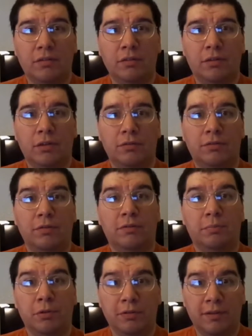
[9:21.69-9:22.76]
to go to
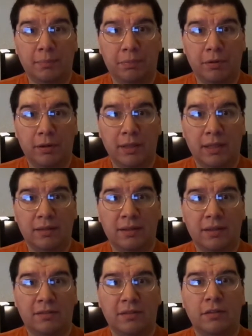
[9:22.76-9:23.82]
his birthday party
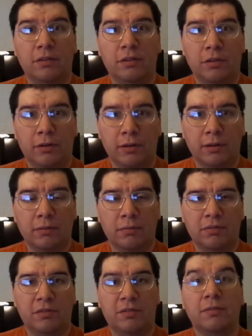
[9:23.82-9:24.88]
that's in New York,
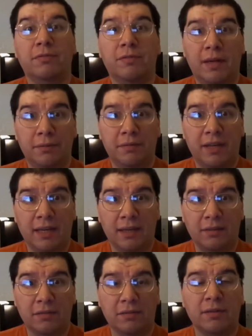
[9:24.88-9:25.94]
which is in five
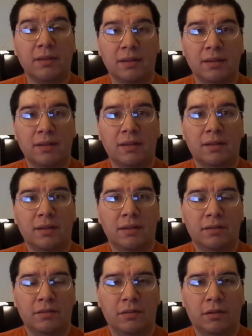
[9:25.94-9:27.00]
days.
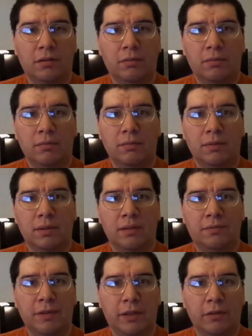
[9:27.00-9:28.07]
So he
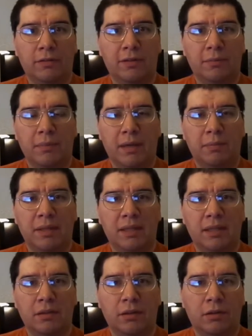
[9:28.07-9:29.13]
figures that maybe he
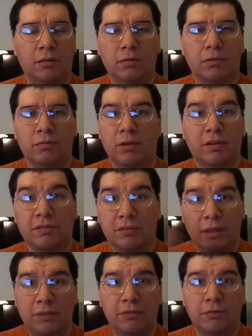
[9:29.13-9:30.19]
can go
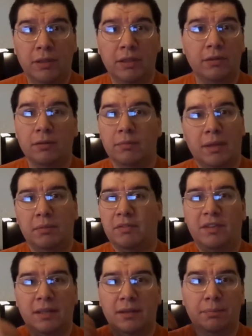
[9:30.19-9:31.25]
cross-country or maybe
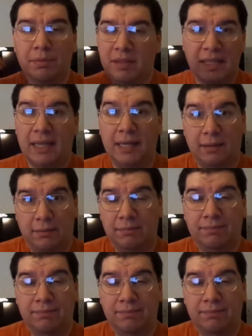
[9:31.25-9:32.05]
take a plane.